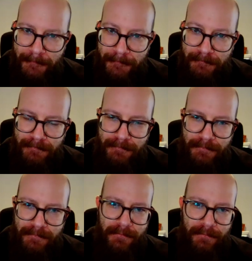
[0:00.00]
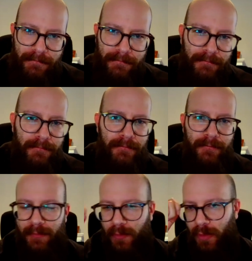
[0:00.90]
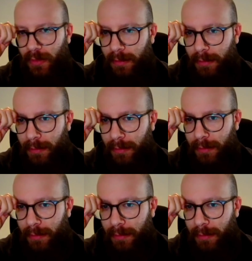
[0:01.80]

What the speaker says: to be able to handle the high